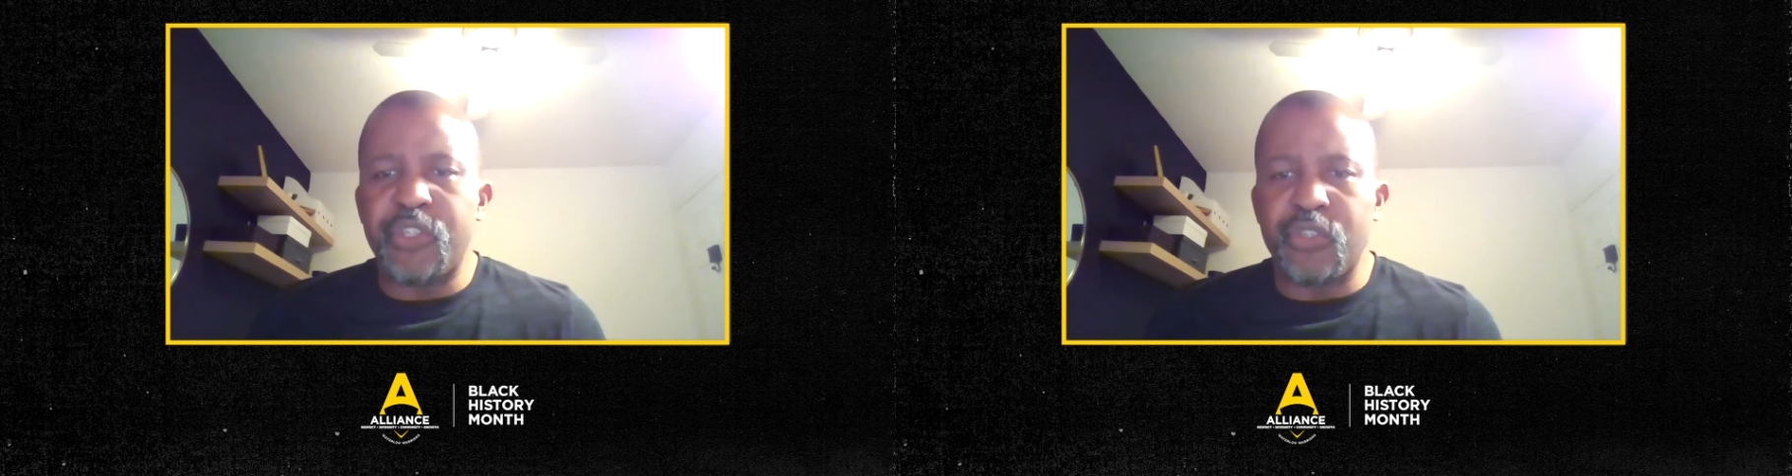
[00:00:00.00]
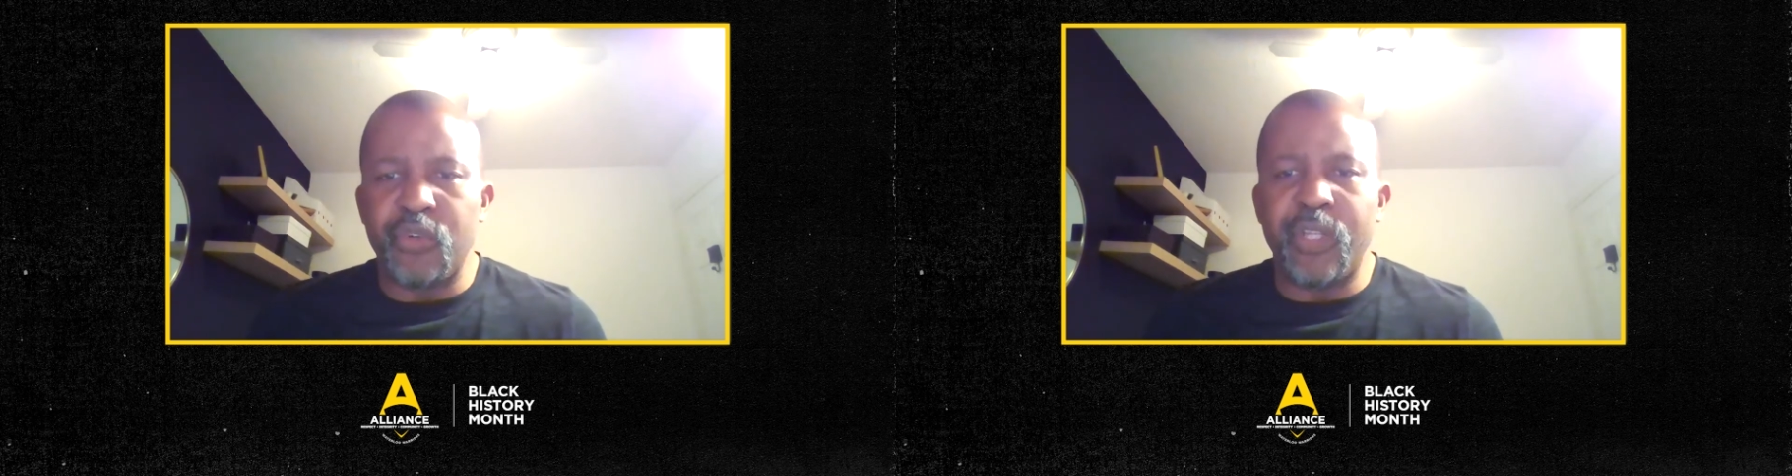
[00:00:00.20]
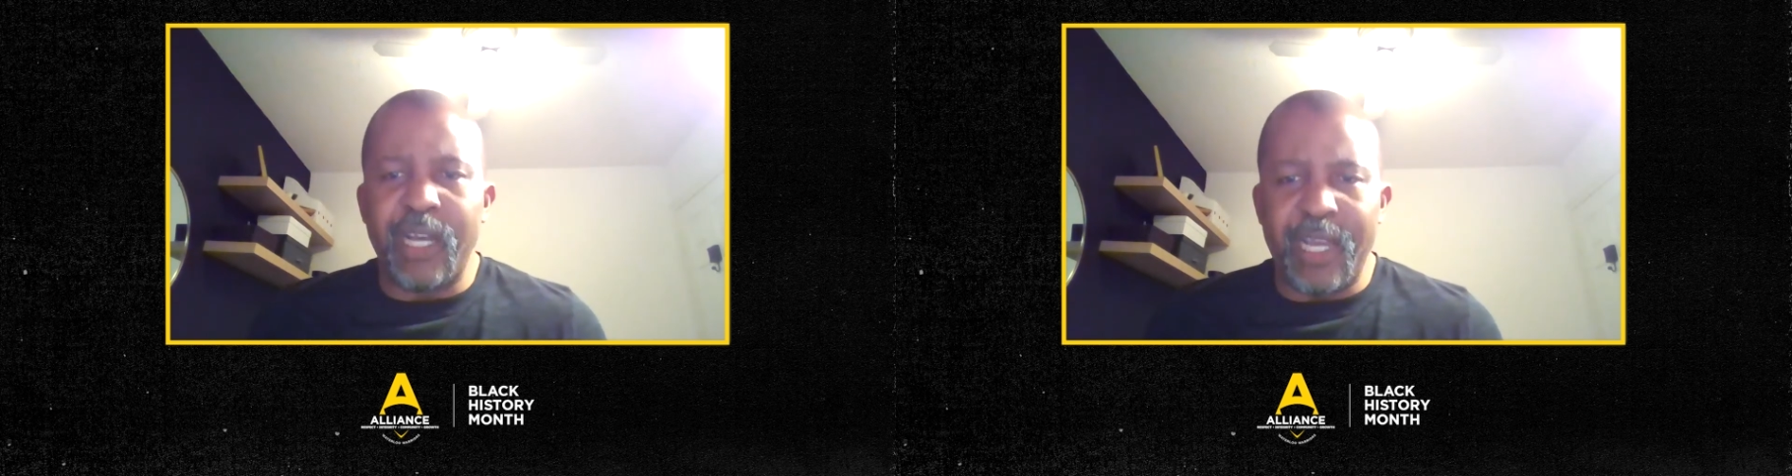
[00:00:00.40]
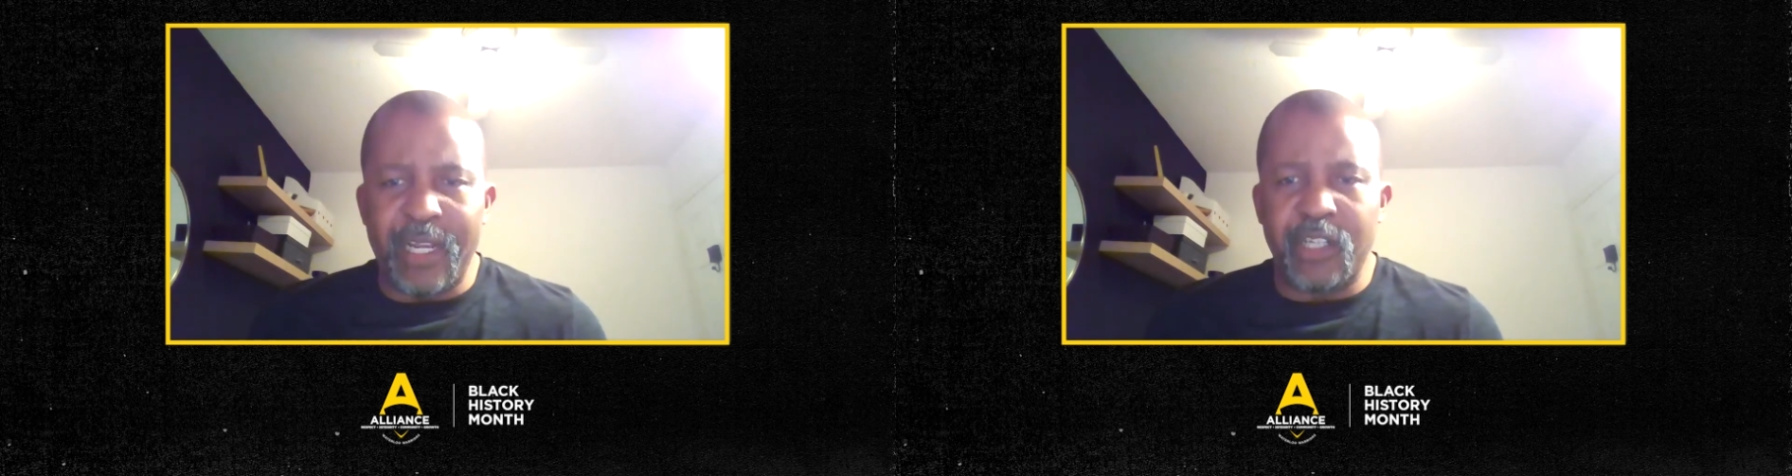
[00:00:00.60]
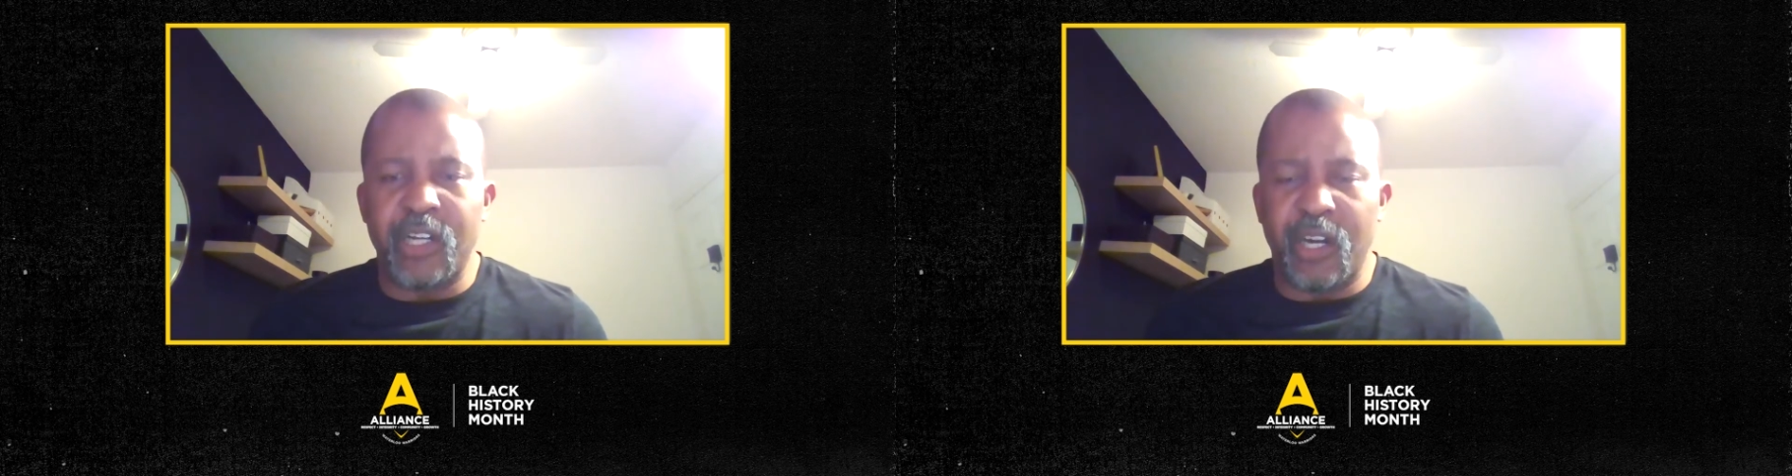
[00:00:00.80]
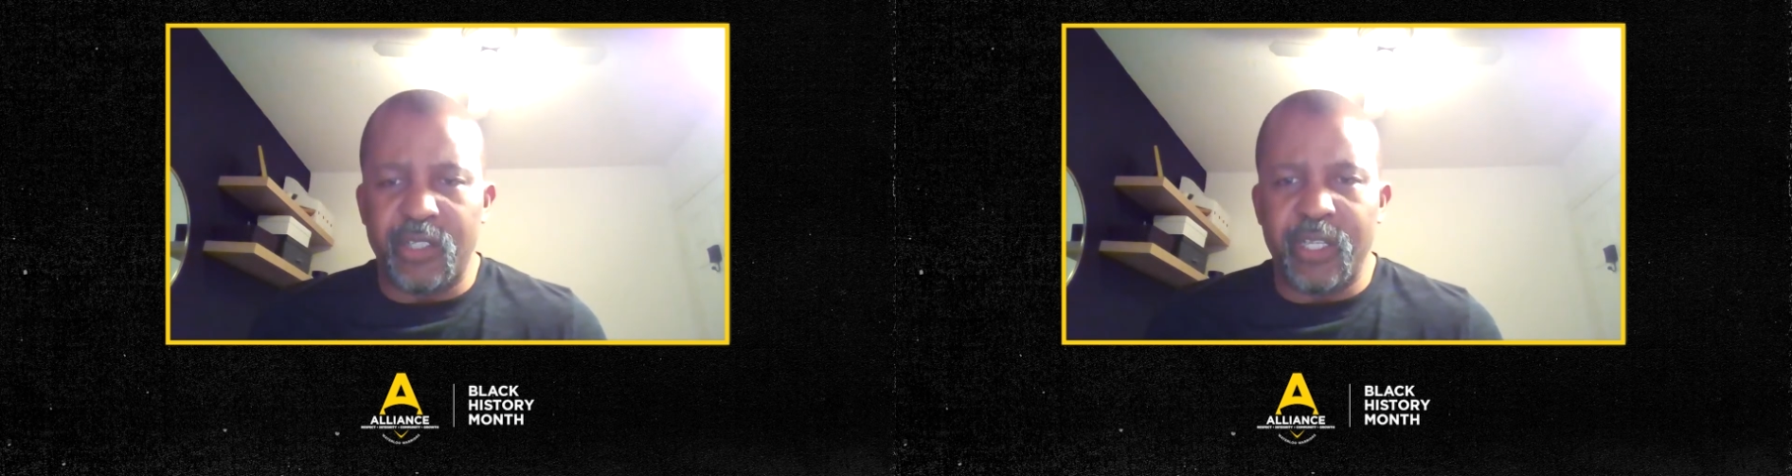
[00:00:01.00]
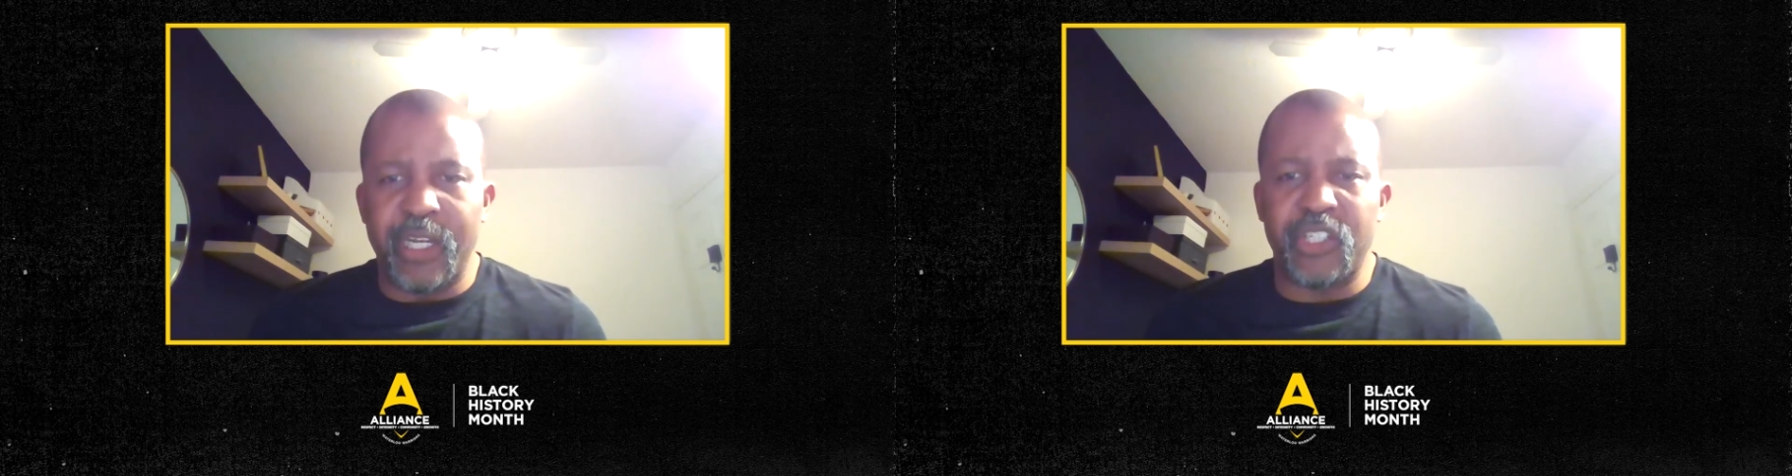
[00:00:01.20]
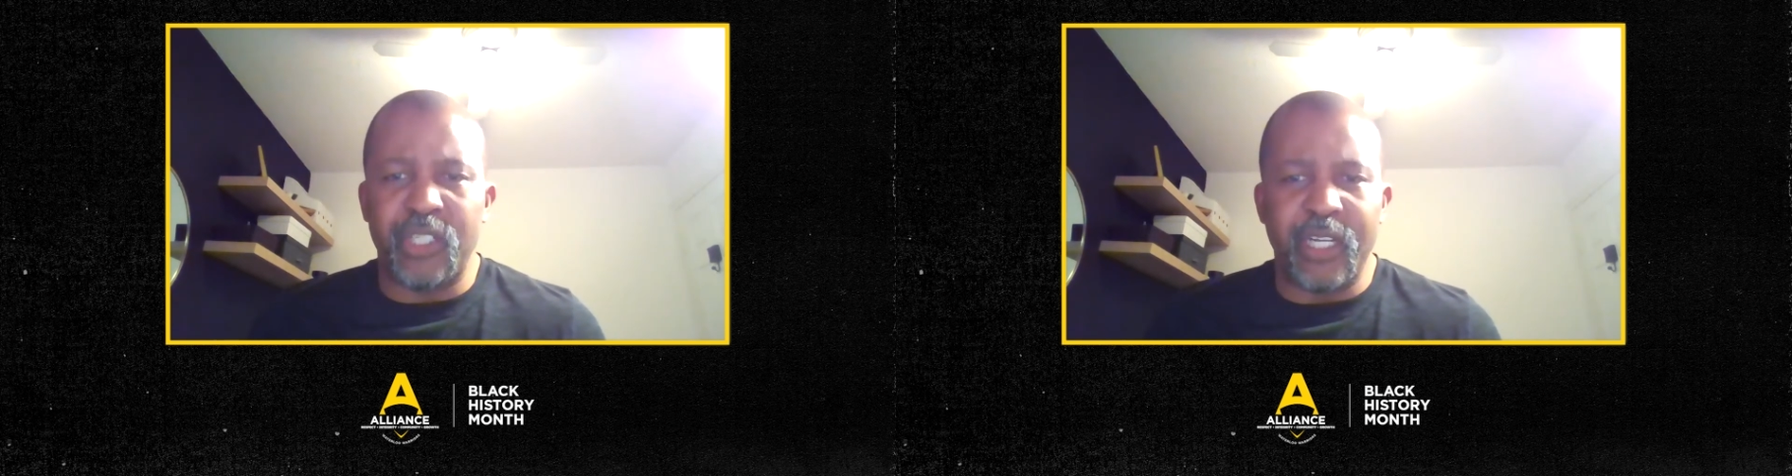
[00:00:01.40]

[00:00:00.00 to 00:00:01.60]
true that I had a card collection.